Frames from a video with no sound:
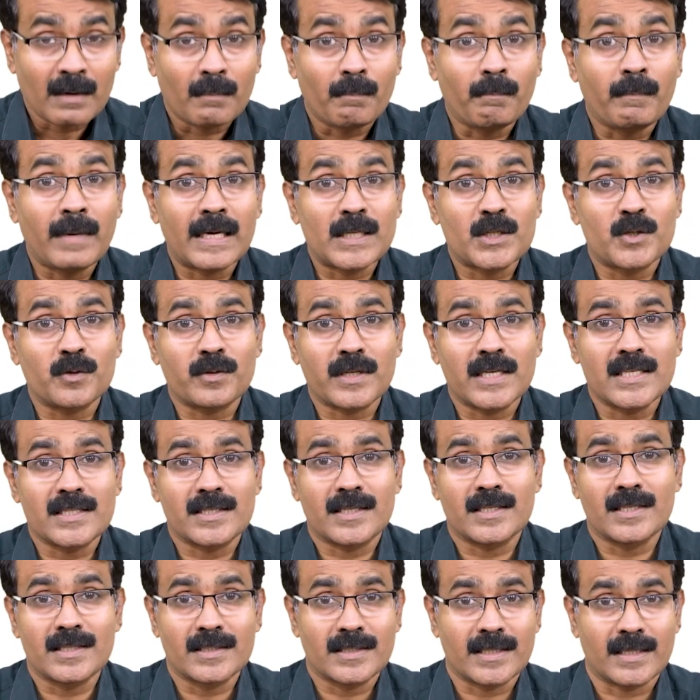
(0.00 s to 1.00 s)

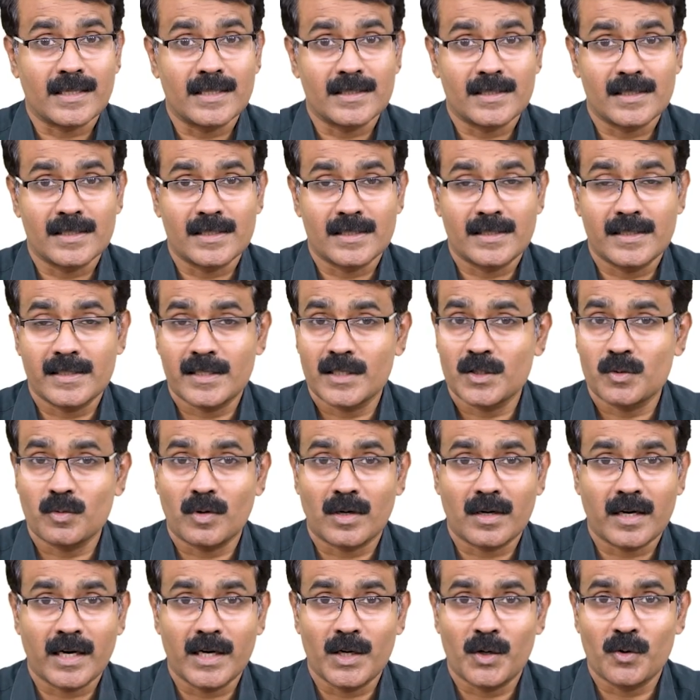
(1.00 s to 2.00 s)
Maturation senescence, this is
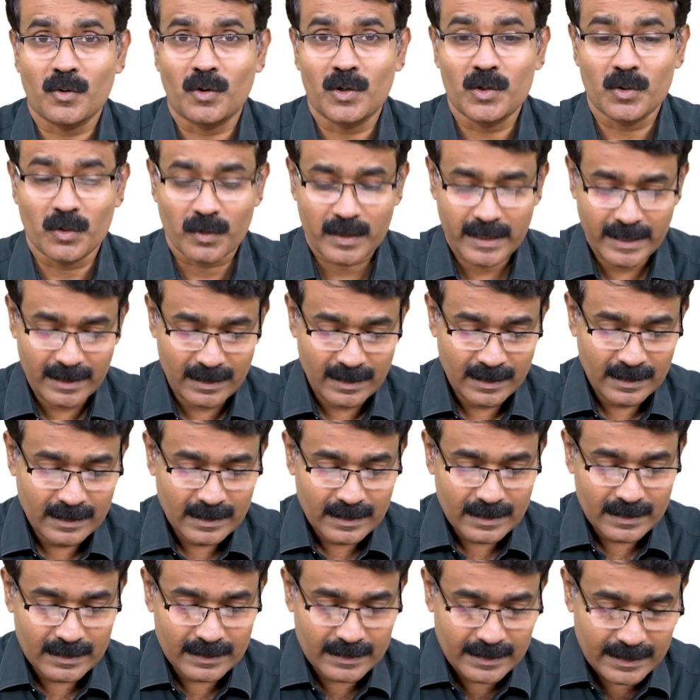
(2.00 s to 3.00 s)
what I told you, right?
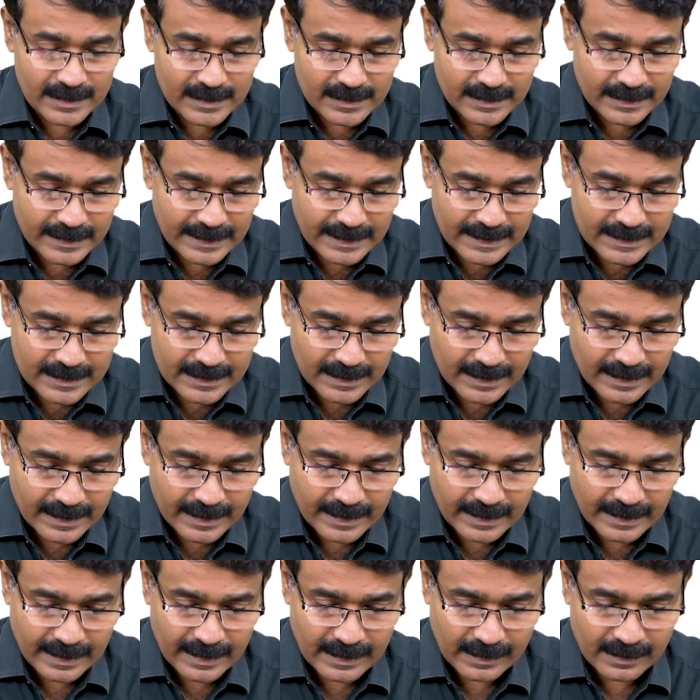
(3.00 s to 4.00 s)
This is a
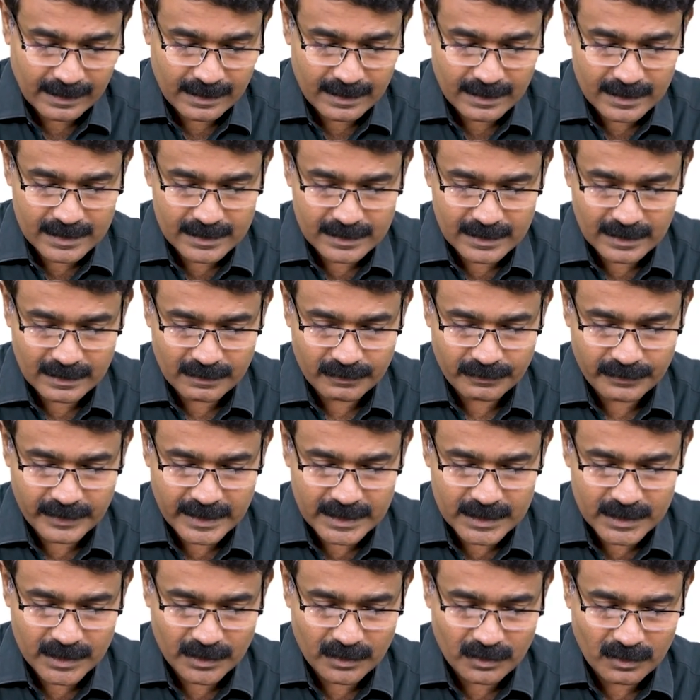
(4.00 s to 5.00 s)
characteristic
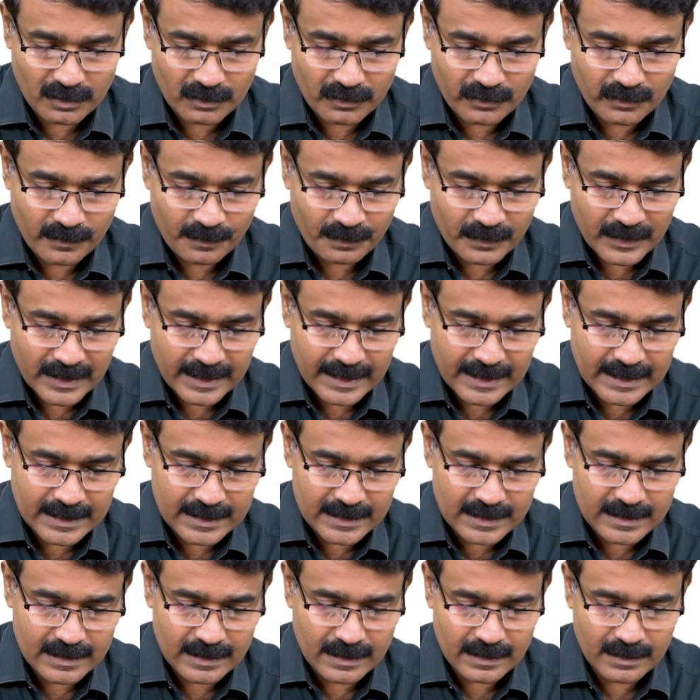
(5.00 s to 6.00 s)
feature of
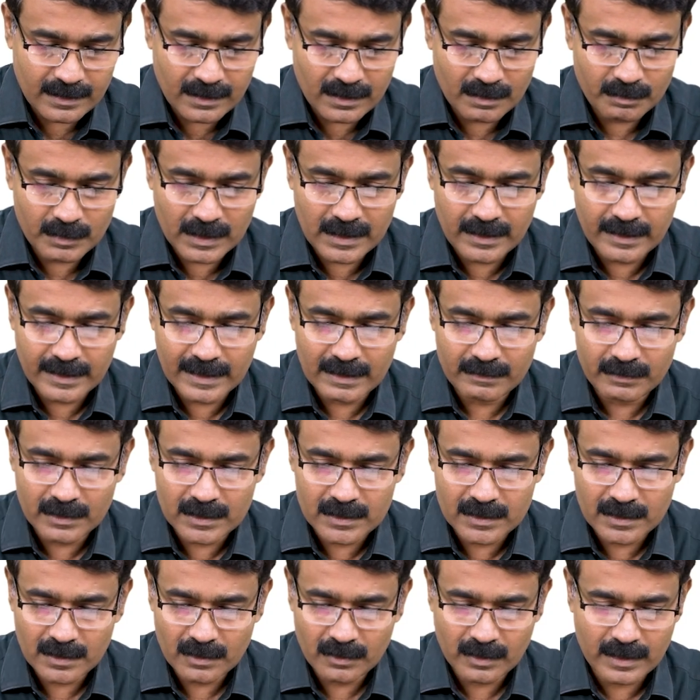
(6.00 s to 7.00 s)
intradermal
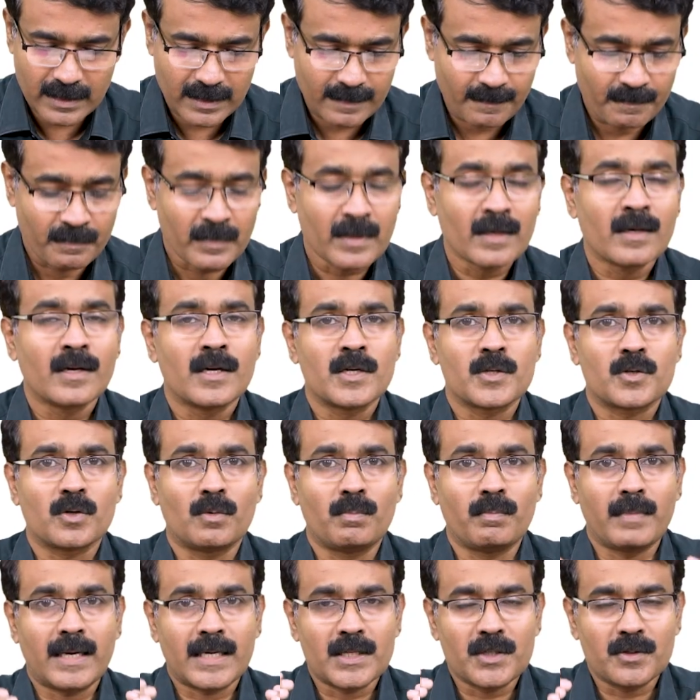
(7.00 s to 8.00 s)
nevus, okay? So,
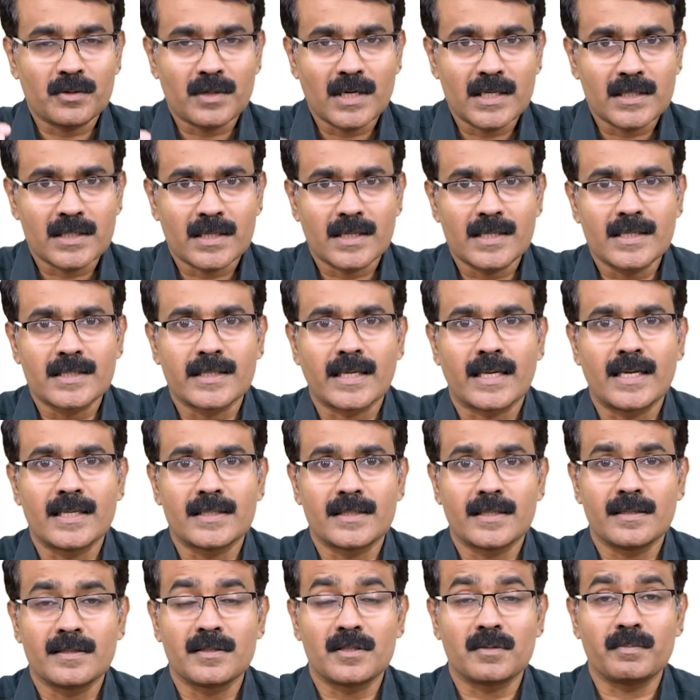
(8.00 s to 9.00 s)
maturation
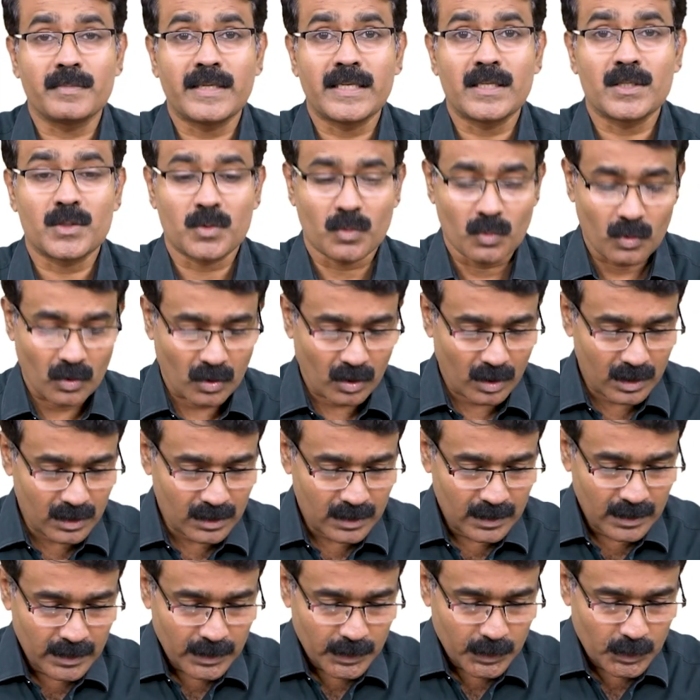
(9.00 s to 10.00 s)
senescence means what?
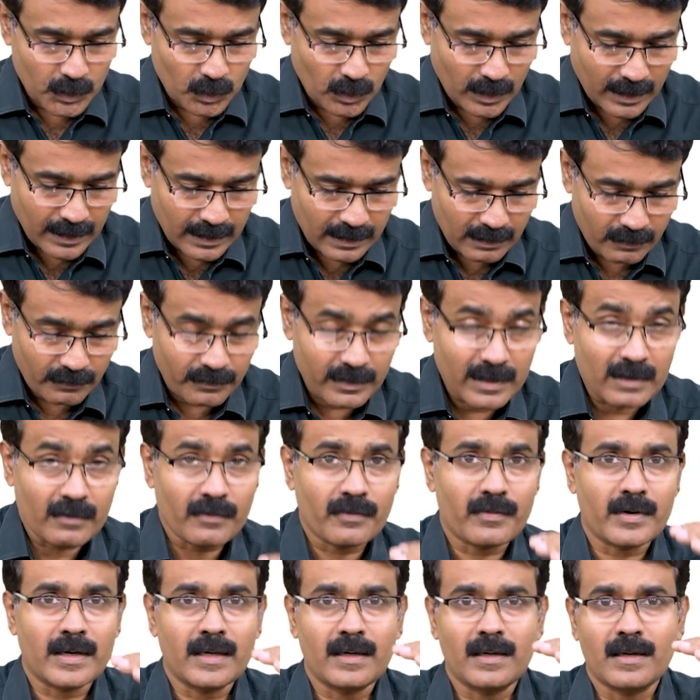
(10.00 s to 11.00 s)
You have
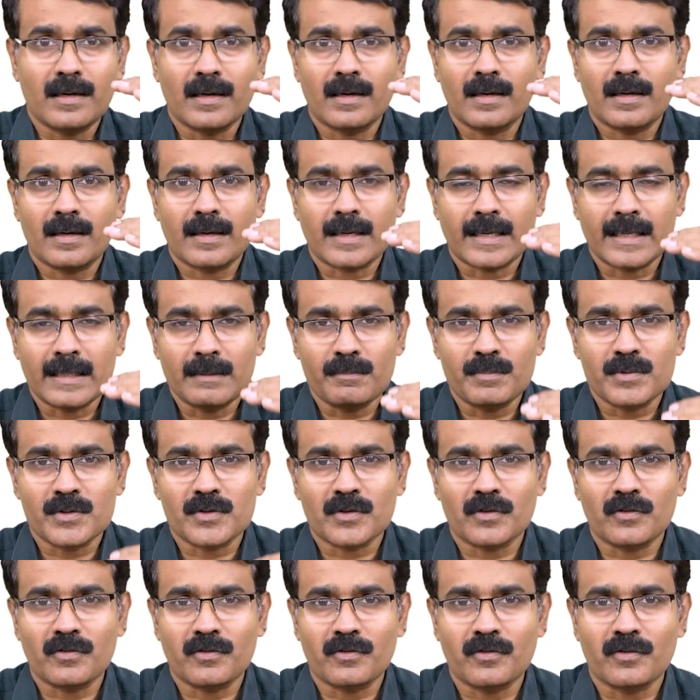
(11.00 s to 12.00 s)
different types
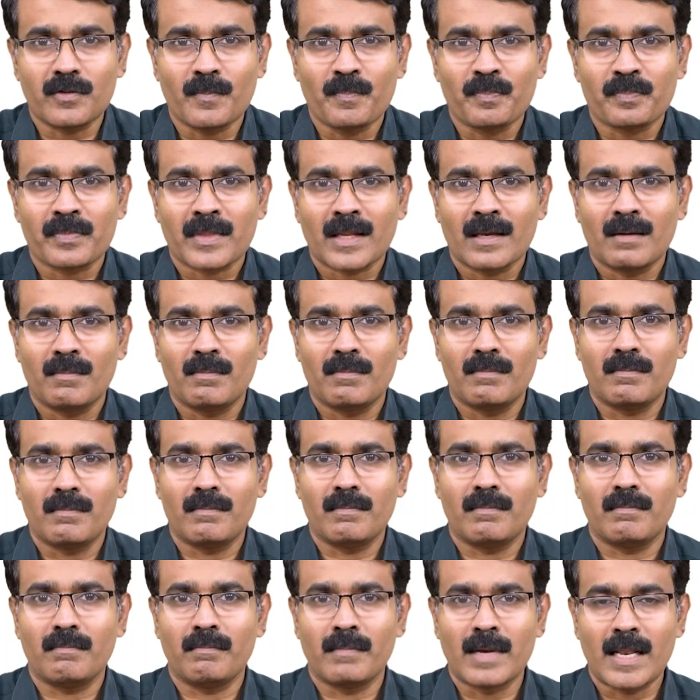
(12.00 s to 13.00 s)
of
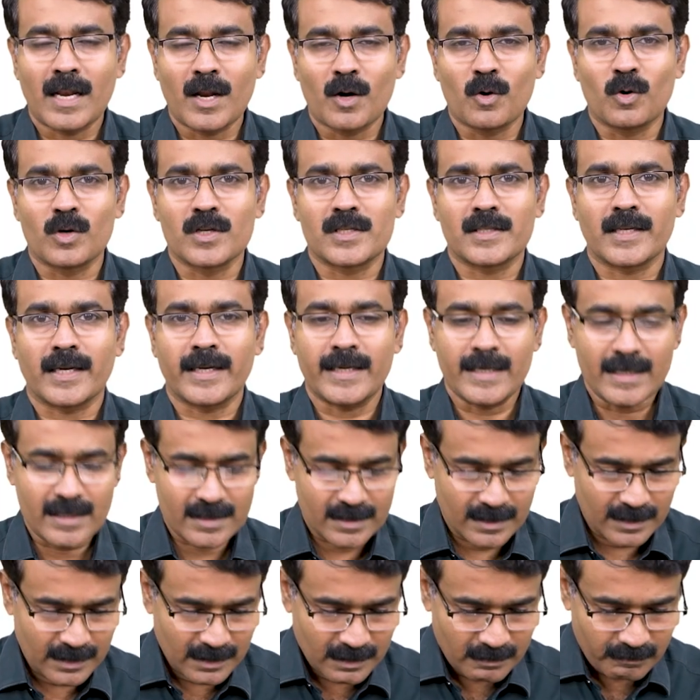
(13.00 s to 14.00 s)

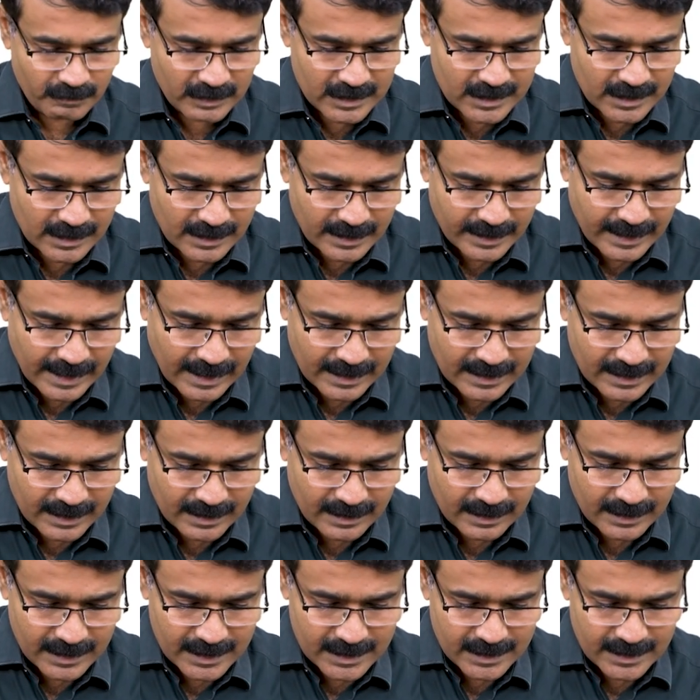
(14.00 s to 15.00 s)
melanocytes, which are
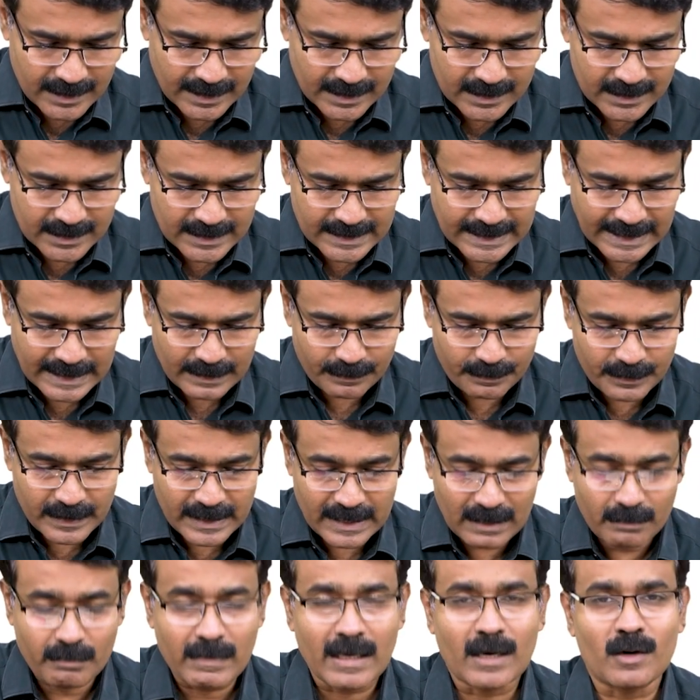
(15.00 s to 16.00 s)
categorized as type
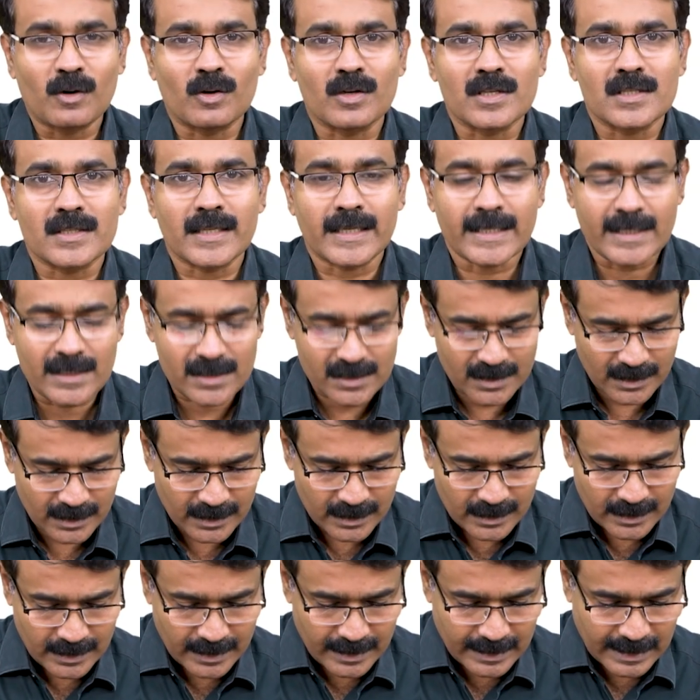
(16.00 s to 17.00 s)
A melanocytes,
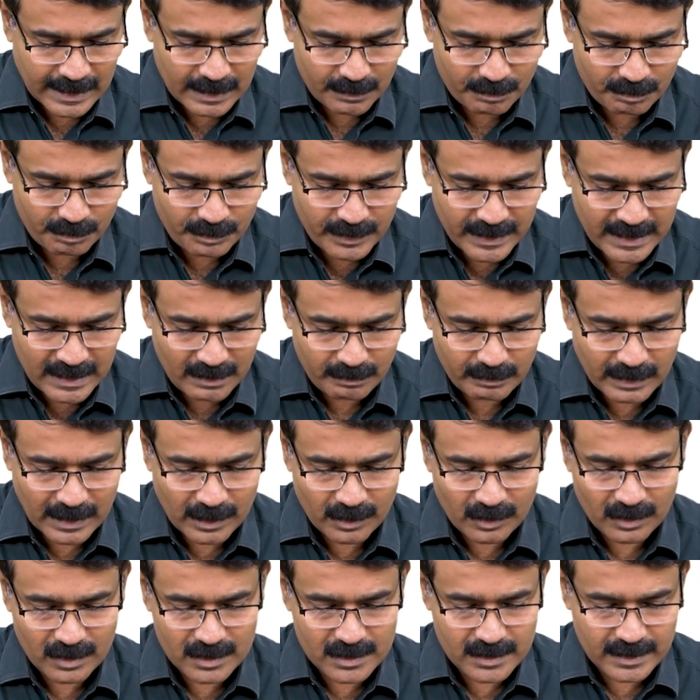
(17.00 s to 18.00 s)
type B
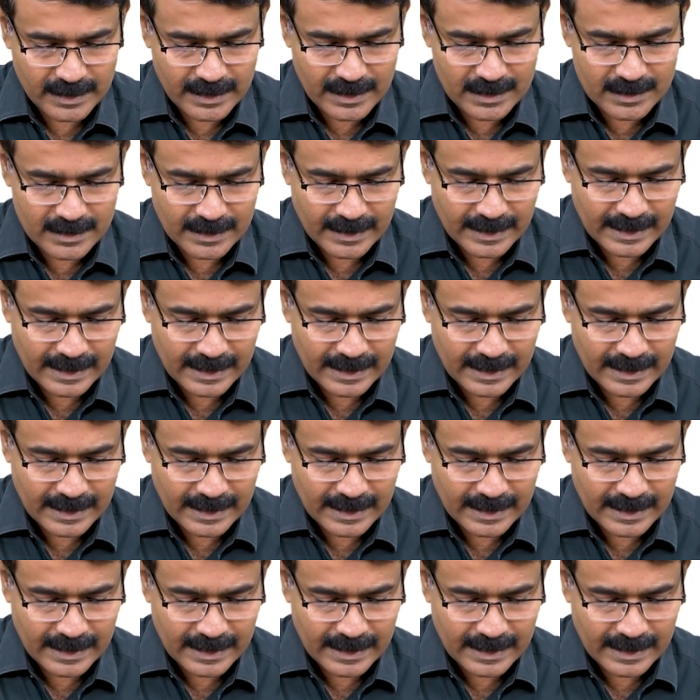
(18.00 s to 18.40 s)
melanocytes